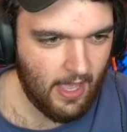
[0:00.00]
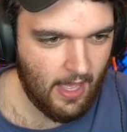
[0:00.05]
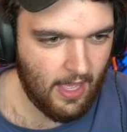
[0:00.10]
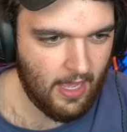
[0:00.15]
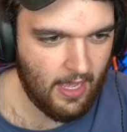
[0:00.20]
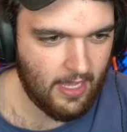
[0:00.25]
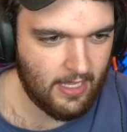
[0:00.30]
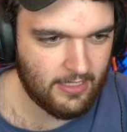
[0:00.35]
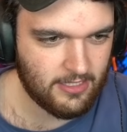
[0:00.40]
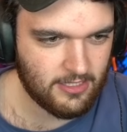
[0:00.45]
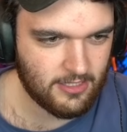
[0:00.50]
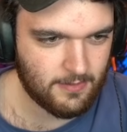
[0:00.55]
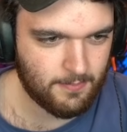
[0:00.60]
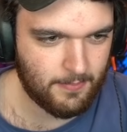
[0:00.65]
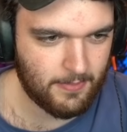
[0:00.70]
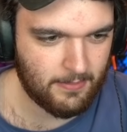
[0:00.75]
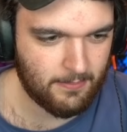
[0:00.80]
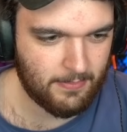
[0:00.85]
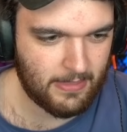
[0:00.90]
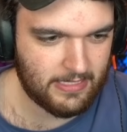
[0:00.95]
Uh, just
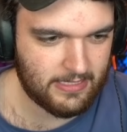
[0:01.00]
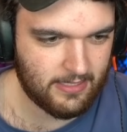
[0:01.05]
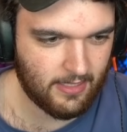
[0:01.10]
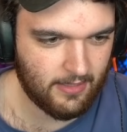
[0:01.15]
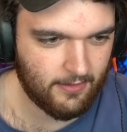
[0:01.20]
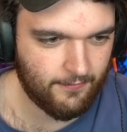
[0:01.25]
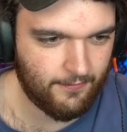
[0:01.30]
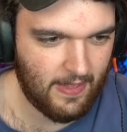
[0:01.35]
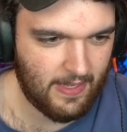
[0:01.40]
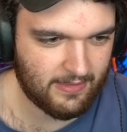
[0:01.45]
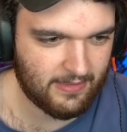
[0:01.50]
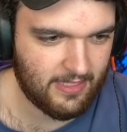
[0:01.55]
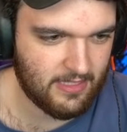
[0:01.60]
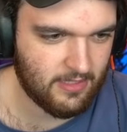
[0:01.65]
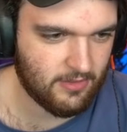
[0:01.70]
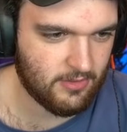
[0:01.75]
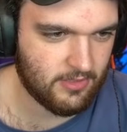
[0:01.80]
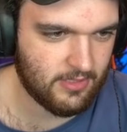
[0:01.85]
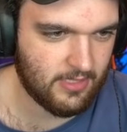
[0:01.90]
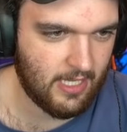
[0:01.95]
based on the fact that
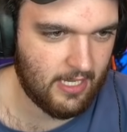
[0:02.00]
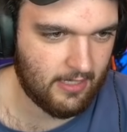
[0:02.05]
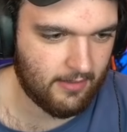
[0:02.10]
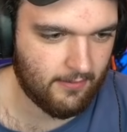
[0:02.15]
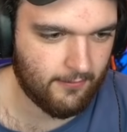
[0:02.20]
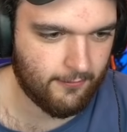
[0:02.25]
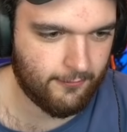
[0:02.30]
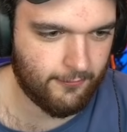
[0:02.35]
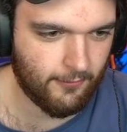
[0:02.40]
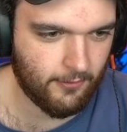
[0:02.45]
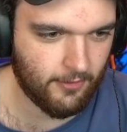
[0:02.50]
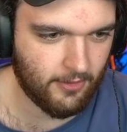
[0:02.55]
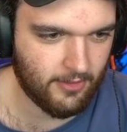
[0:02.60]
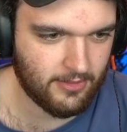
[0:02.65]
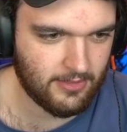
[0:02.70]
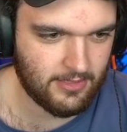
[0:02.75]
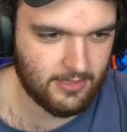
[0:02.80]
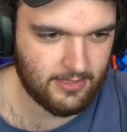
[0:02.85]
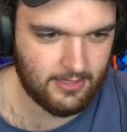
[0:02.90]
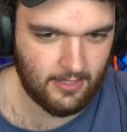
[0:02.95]
there's like full
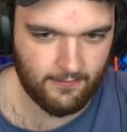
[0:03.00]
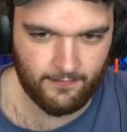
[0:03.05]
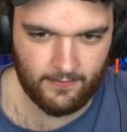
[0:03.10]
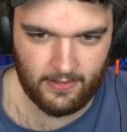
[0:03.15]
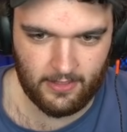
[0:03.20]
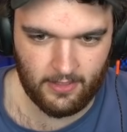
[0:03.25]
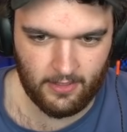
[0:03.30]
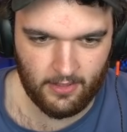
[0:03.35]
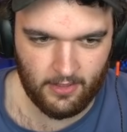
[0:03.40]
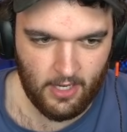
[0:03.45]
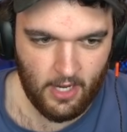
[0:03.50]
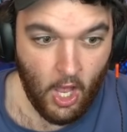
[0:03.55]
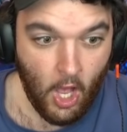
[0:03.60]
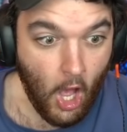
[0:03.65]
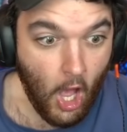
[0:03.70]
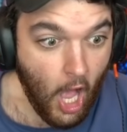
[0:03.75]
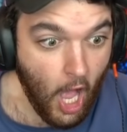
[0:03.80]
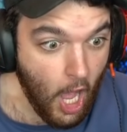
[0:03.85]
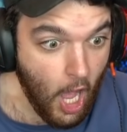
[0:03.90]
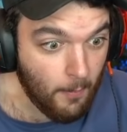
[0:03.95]
arts and stuff in here.
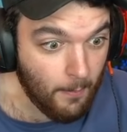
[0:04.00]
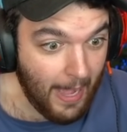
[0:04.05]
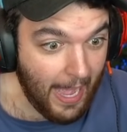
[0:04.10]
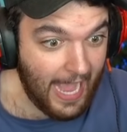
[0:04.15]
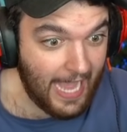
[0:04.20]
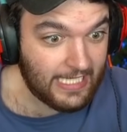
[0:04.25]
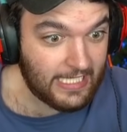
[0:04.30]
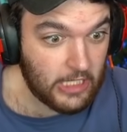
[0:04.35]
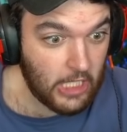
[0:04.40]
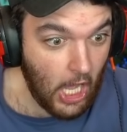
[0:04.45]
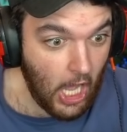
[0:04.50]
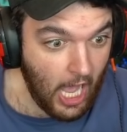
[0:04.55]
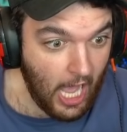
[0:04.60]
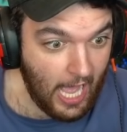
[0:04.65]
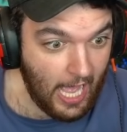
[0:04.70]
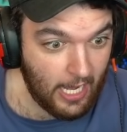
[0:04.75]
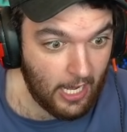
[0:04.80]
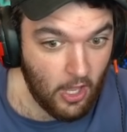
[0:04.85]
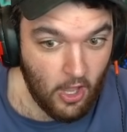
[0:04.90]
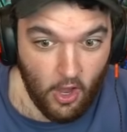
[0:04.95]
Oh my
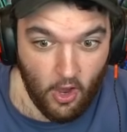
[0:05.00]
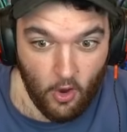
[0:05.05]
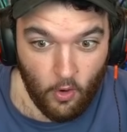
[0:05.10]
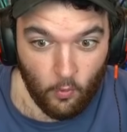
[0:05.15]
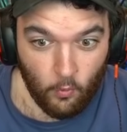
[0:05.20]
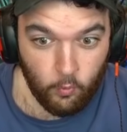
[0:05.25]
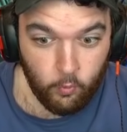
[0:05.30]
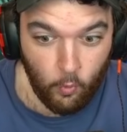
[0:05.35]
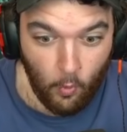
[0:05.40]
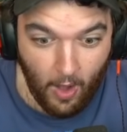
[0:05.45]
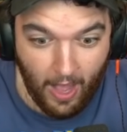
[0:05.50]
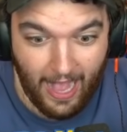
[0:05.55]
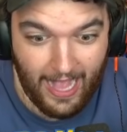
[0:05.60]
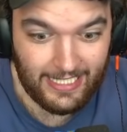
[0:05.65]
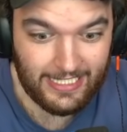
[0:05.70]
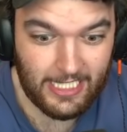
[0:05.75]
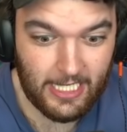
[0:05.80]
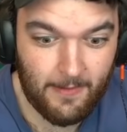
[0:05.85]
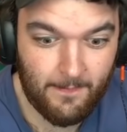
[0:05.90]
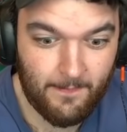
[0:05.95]
god! What?